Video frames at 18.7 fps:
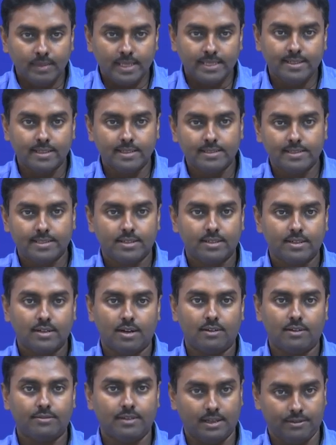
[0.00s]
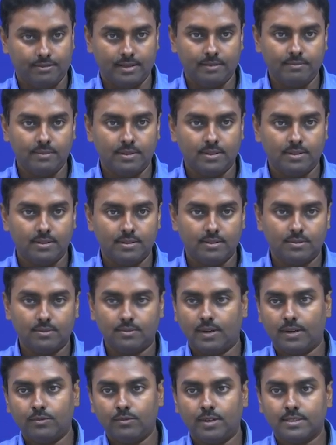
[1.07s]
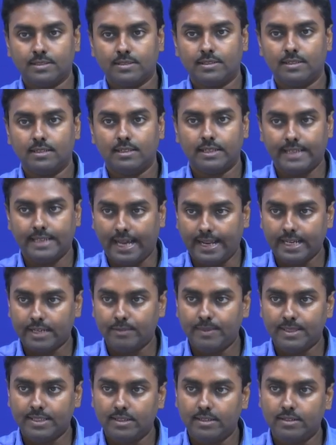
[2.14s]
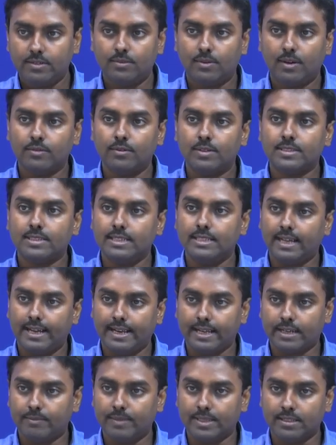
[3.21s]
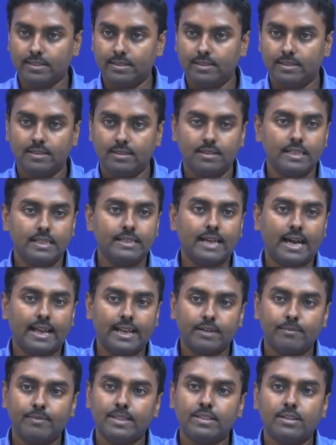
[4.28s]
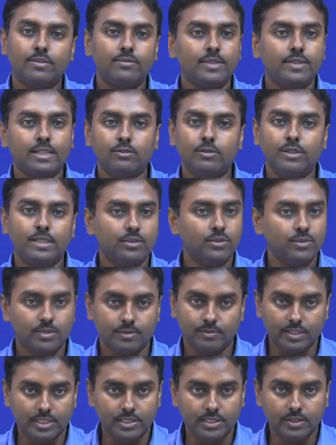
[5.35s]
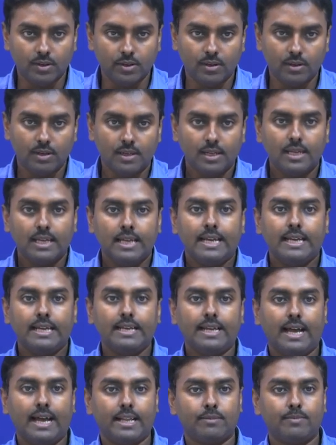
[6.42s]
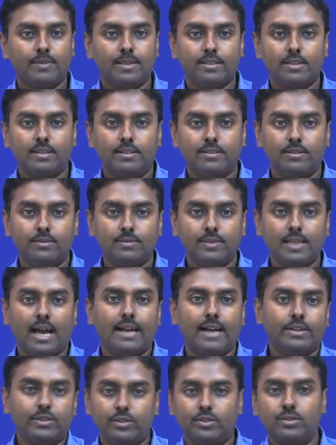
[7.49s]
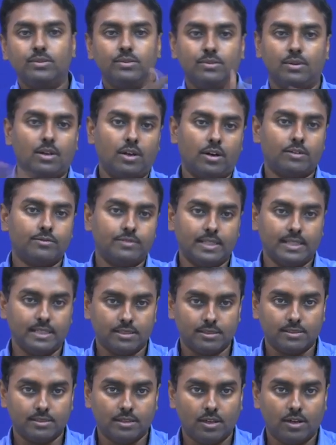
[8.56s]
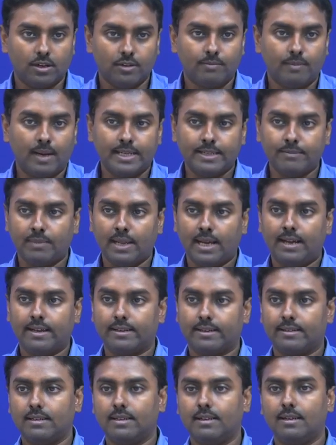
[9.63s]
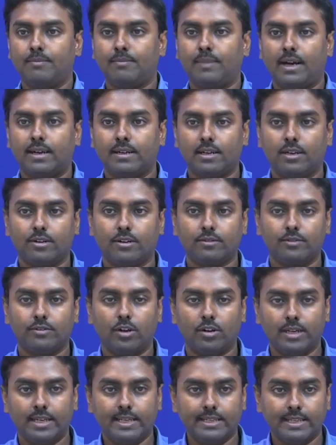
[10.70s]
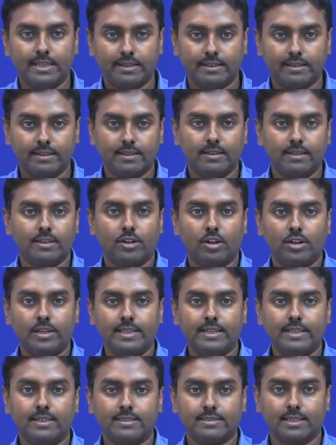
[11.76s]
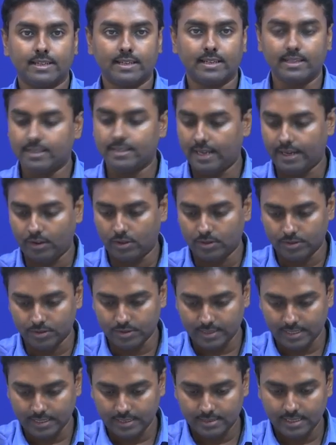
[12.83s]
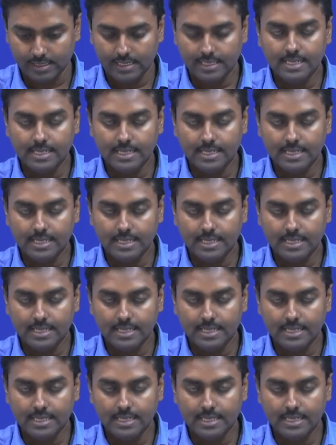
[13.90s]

methods of FM, one was direct method, one was indirect method. In direct method we could use VCO, in direct method we had to do a lot of things, a lot of multiplier part, a lot of nonlinear circuit and all those things.